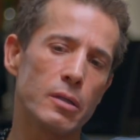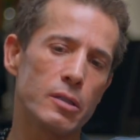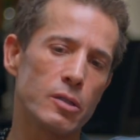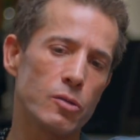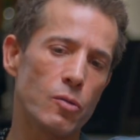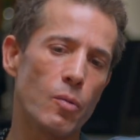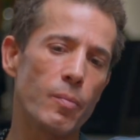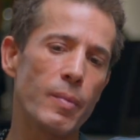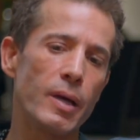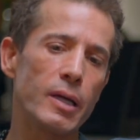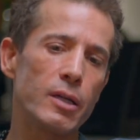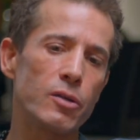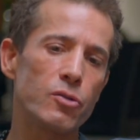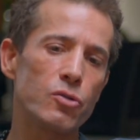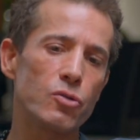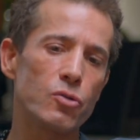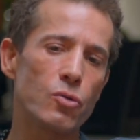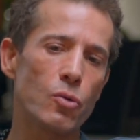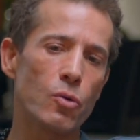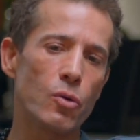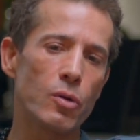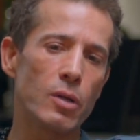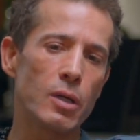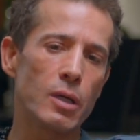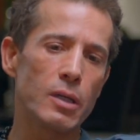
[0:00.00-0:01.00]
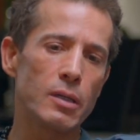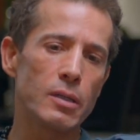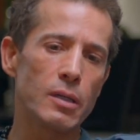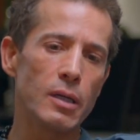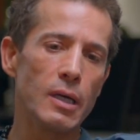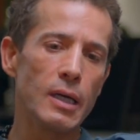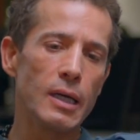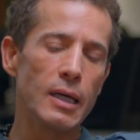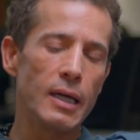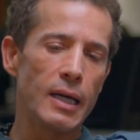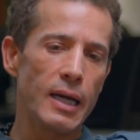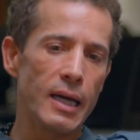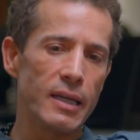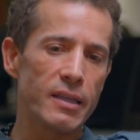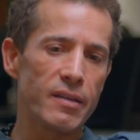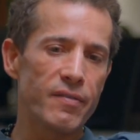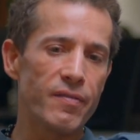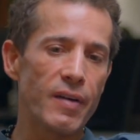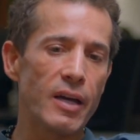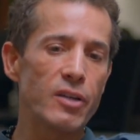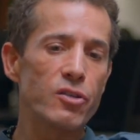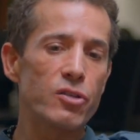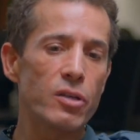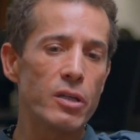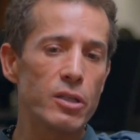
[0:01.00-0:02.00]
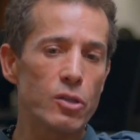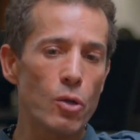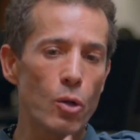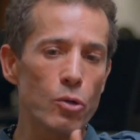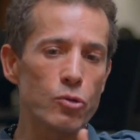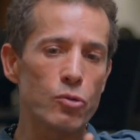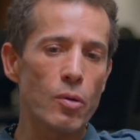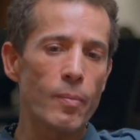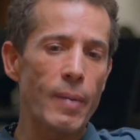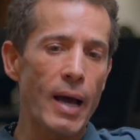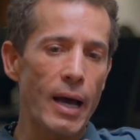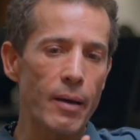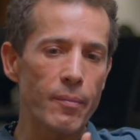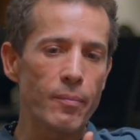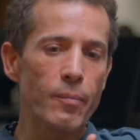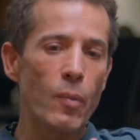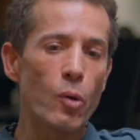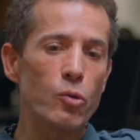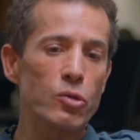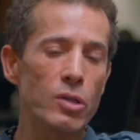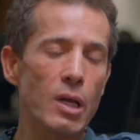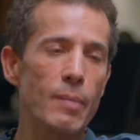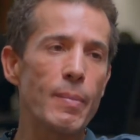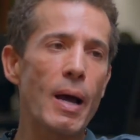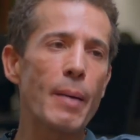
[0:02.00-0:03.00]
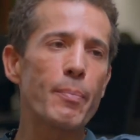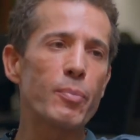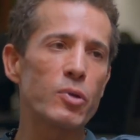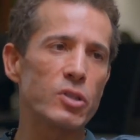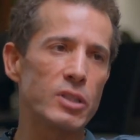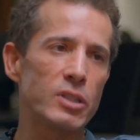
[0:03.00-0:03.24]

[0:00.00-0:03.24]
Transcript: And so making sure that intervention is also mostly about